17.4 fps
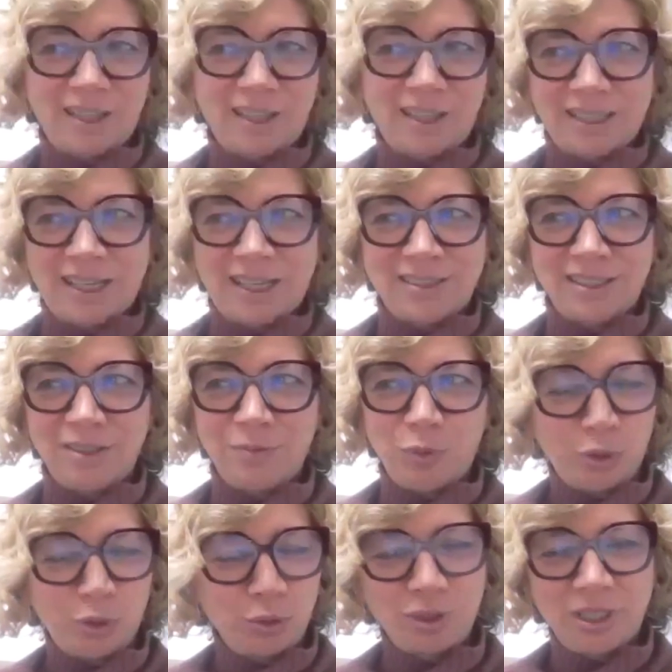that, as they
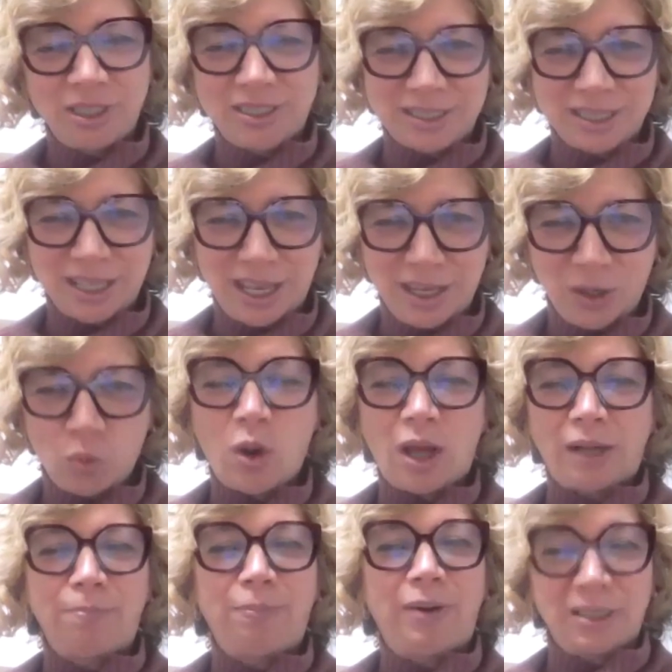usually say,
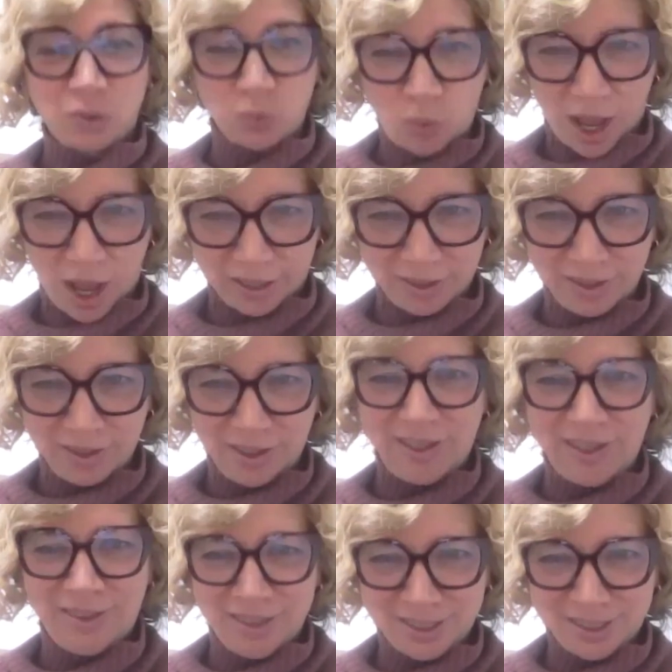1 + 1,
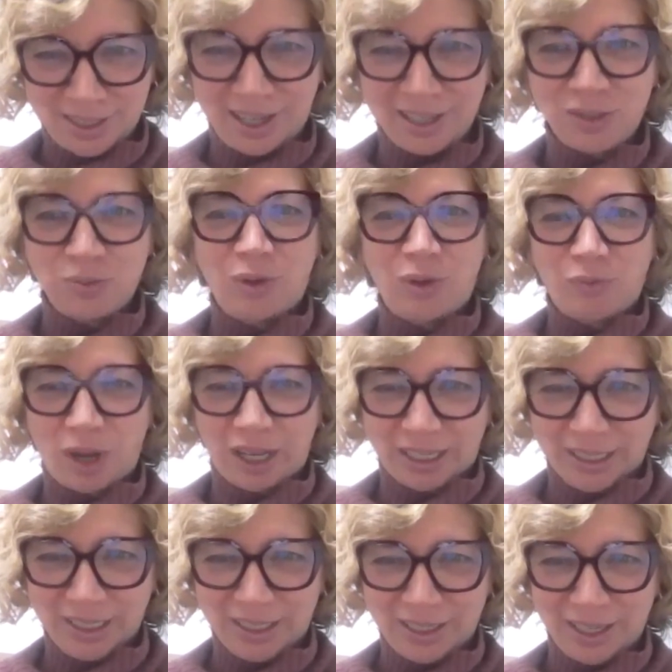in this case with
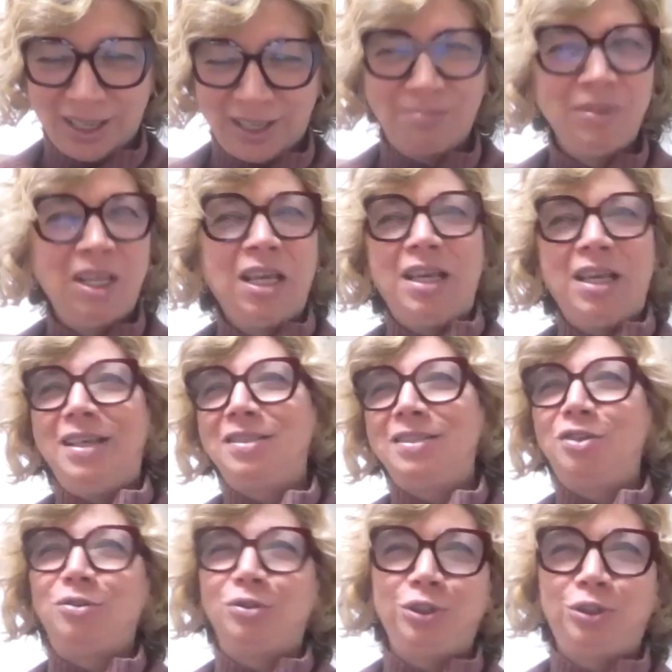YKK,
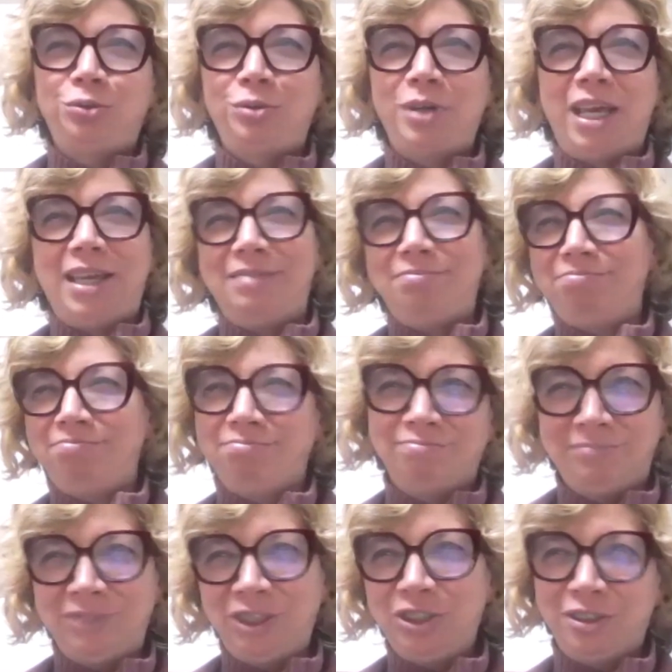is going to
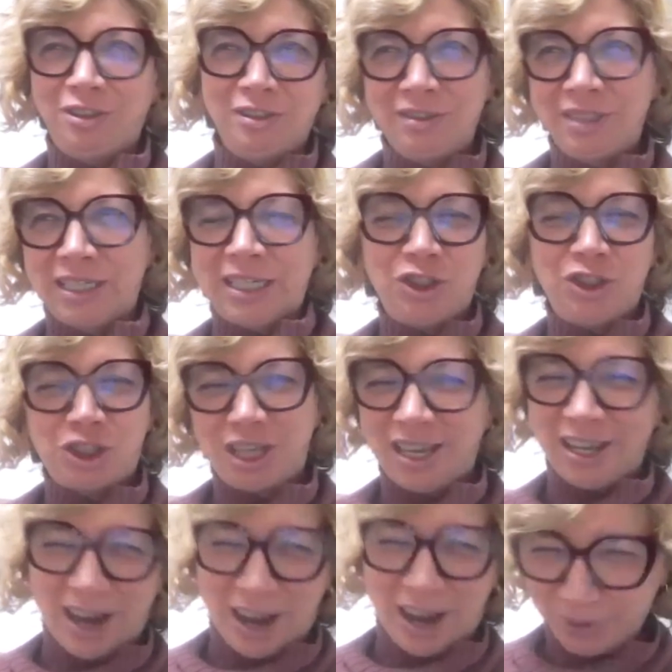reach
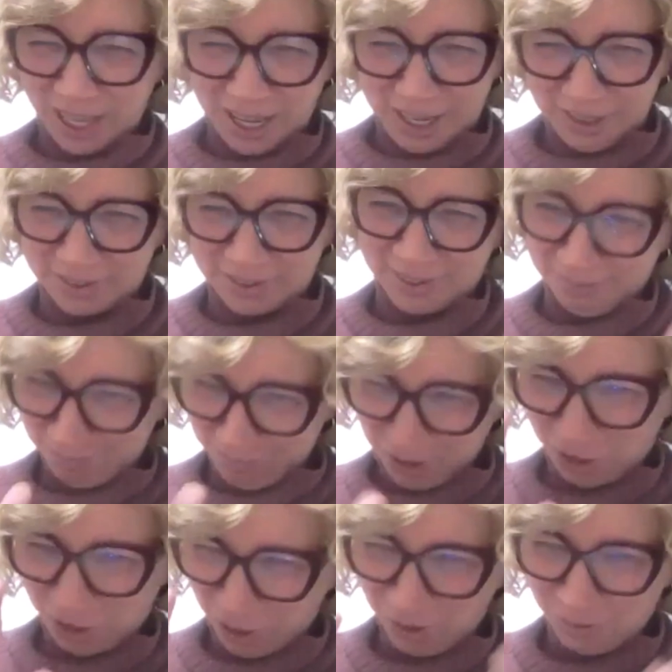around 8,
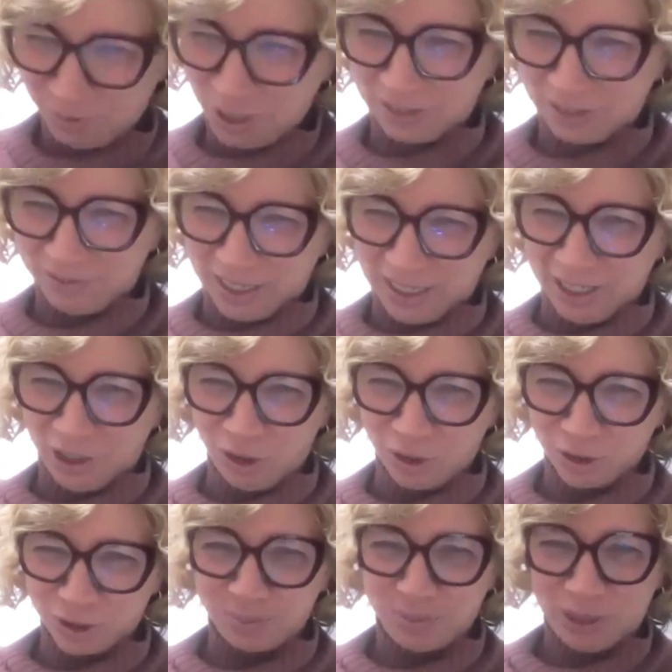we are very
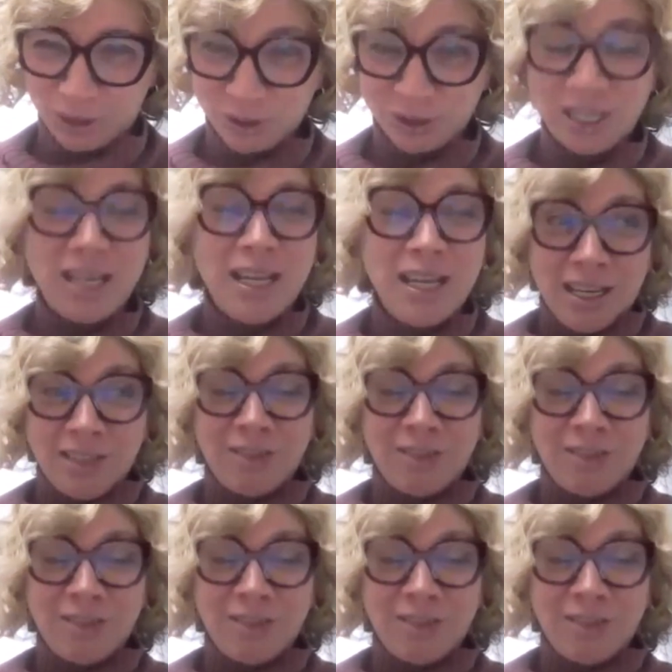close because